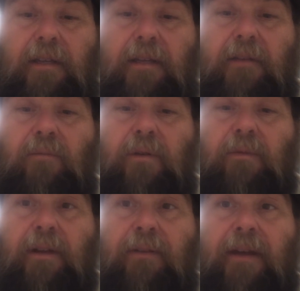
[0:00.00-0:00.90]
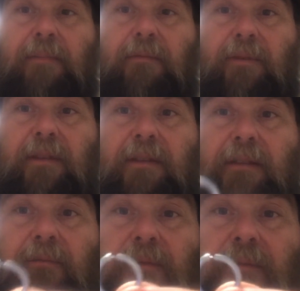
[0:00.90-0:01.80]
And what would have happened with
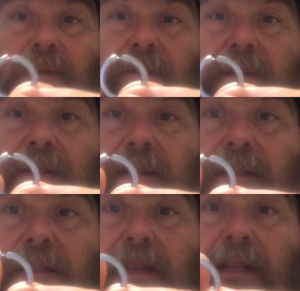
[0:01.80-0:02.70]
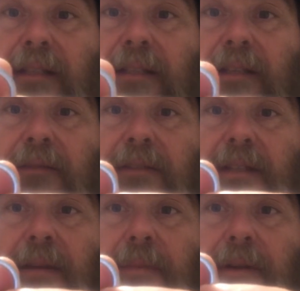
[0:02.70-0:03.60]
riveted is that instead of
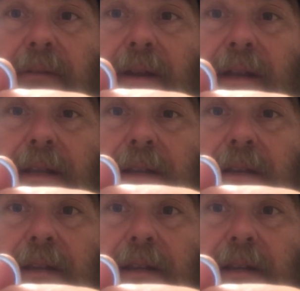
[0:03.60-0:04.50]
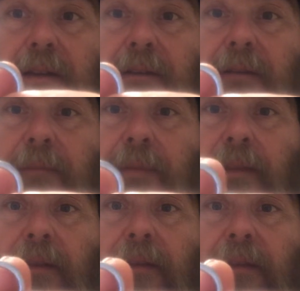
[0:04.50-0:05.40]
stopping it right here,
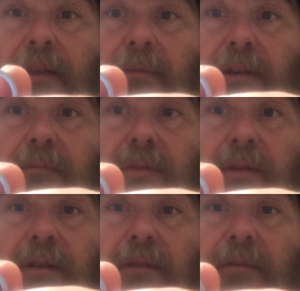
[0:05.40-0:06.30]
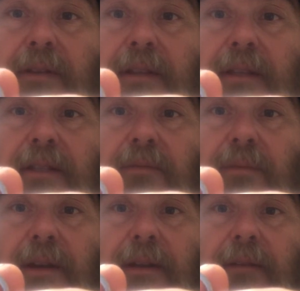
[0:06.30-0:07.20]
they would have brought it over to this
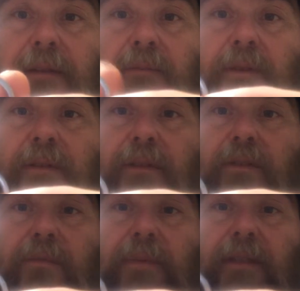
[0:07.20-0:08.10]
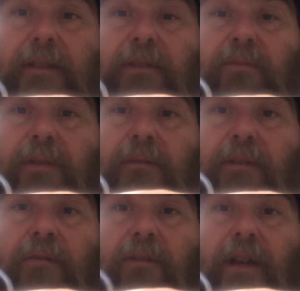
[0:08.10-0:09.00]
way, where the two pieces would have
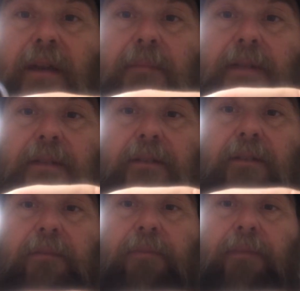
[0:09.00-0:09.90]
overlapped each other.